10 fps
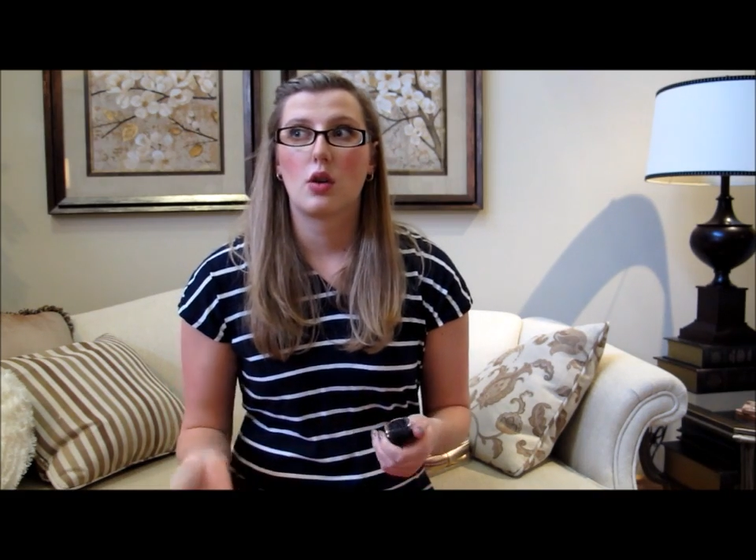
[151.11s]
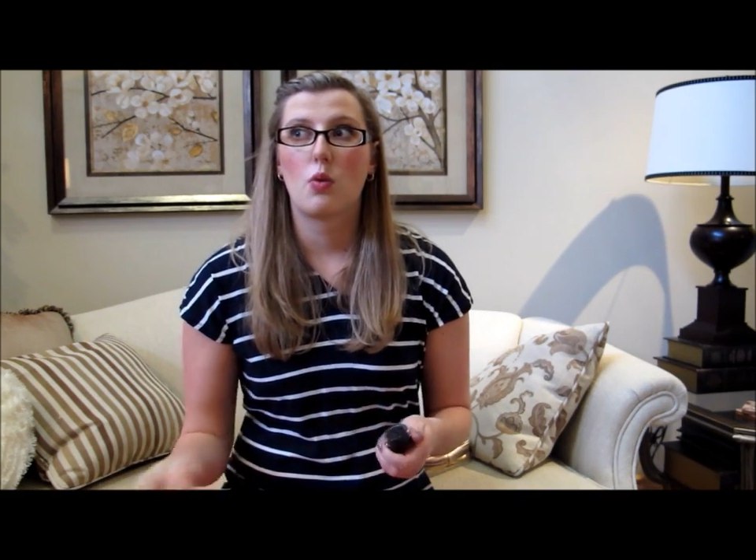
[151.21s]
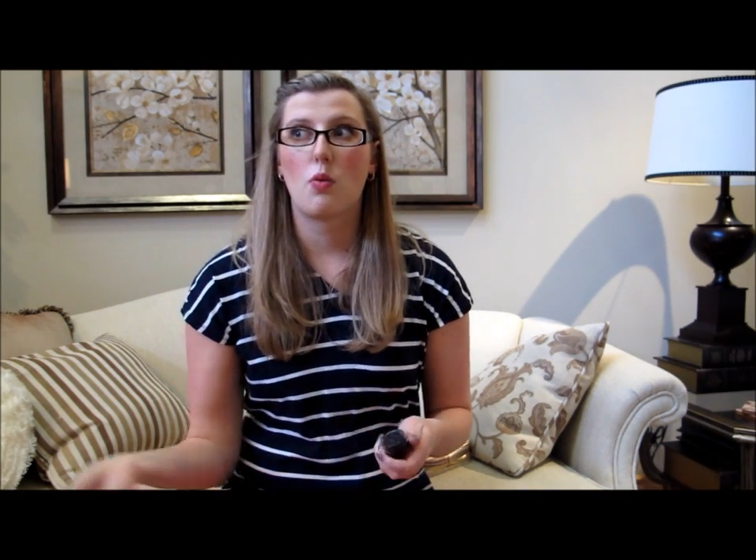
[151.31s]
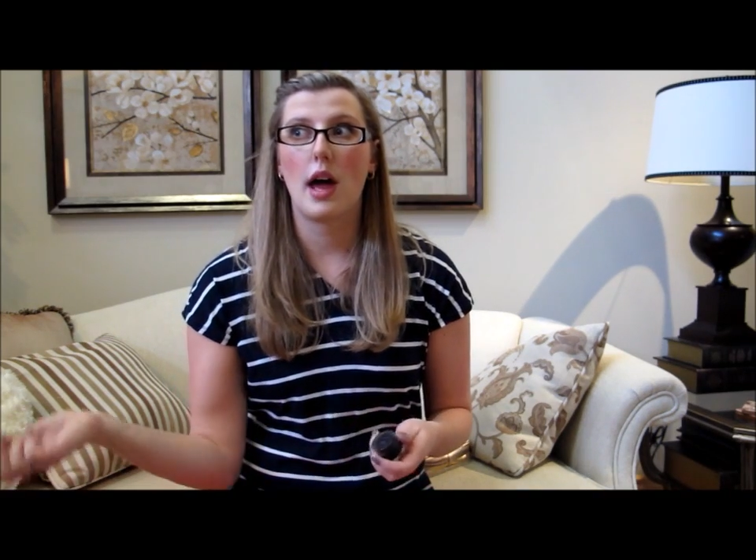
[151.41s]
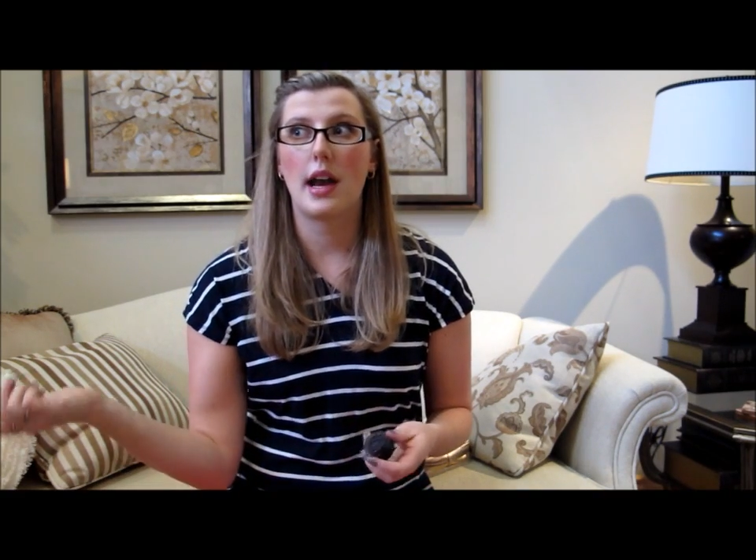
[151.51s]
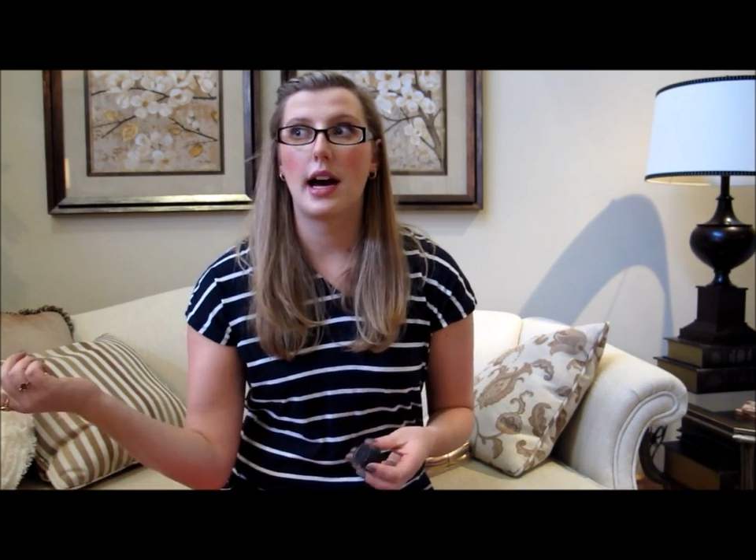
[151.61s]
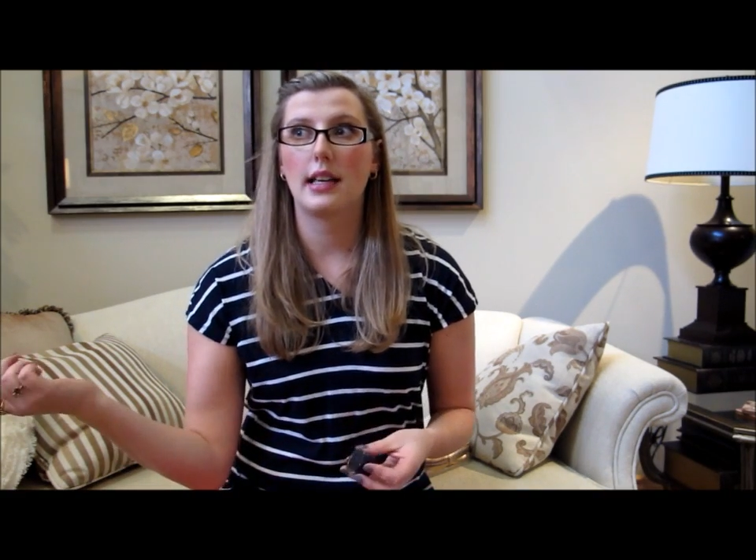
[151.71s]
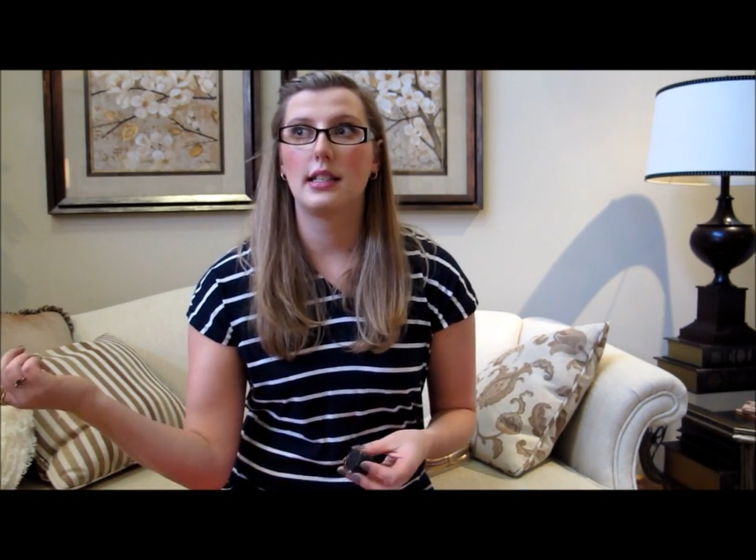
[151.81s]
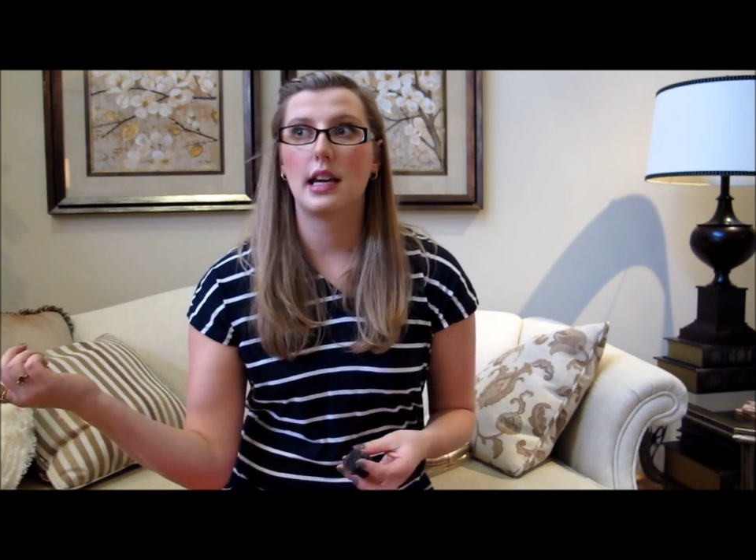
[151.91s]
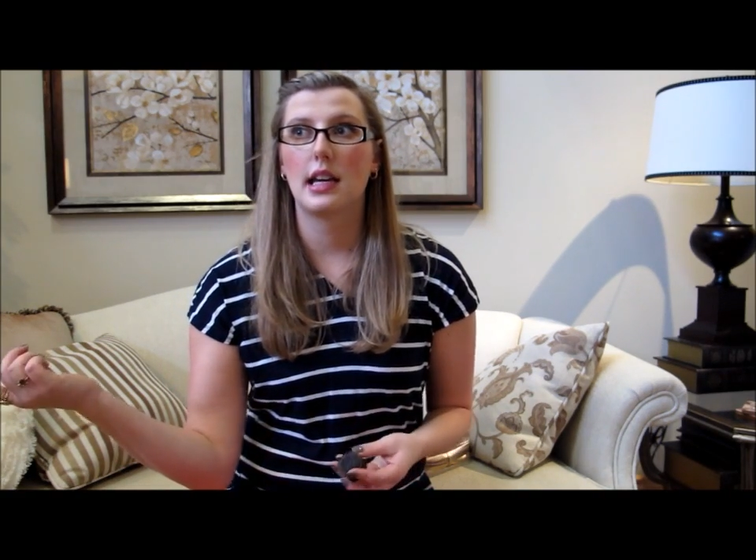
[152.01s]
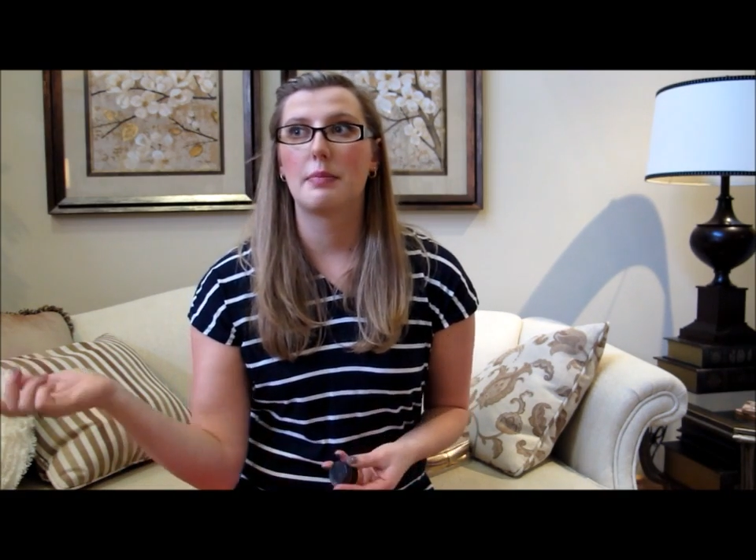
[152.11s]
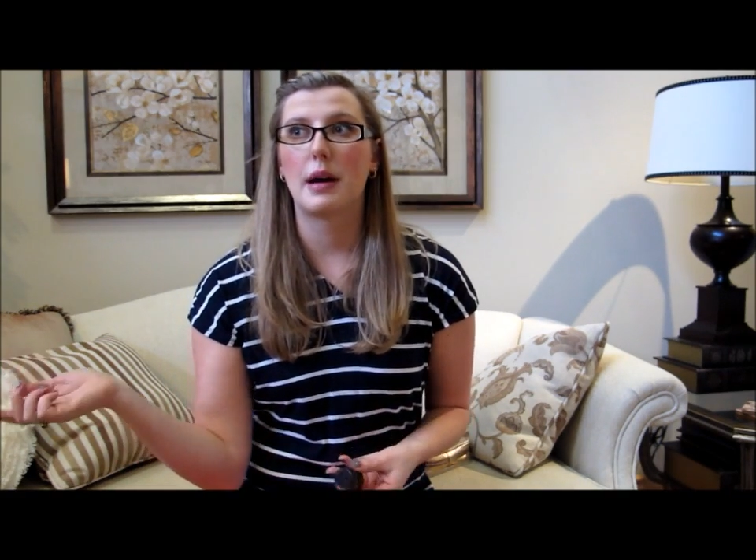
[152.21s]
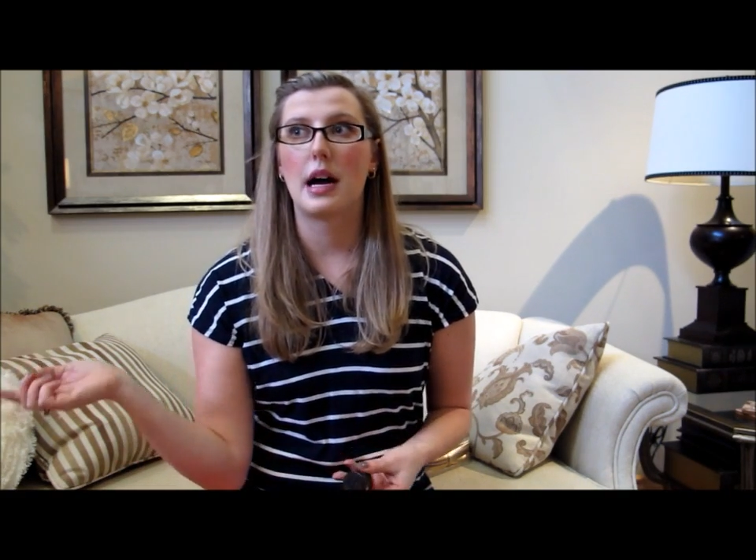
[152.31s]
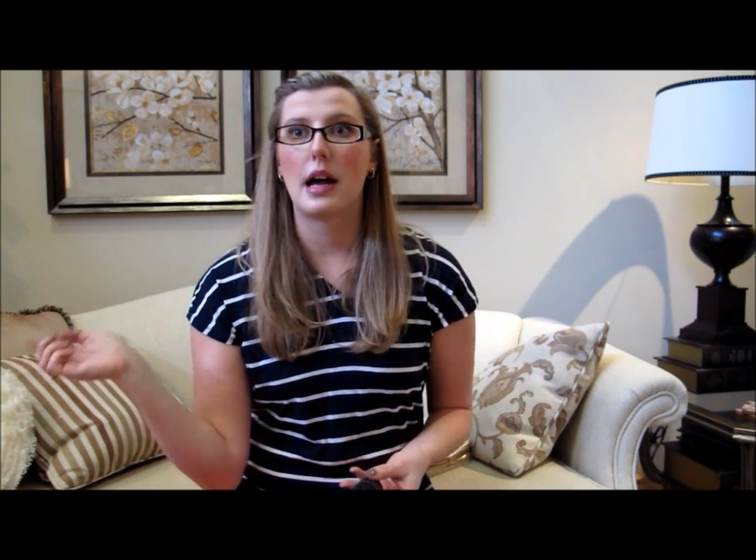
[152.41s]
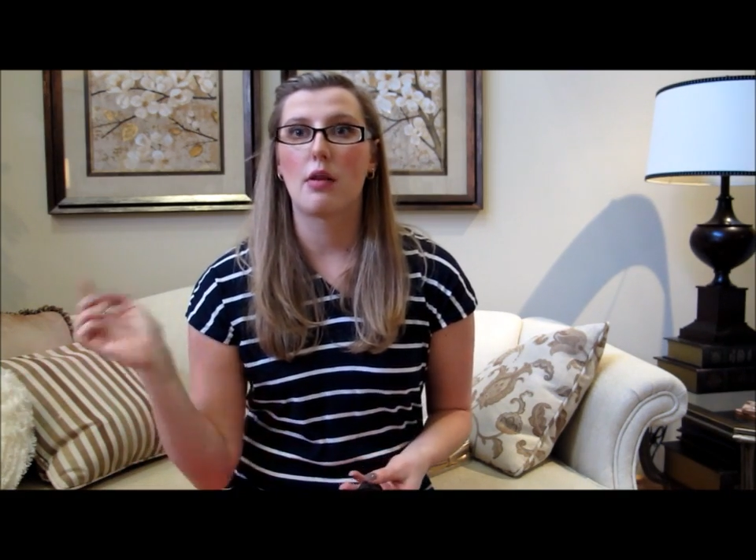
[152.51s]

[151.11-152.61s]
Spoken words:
when I did my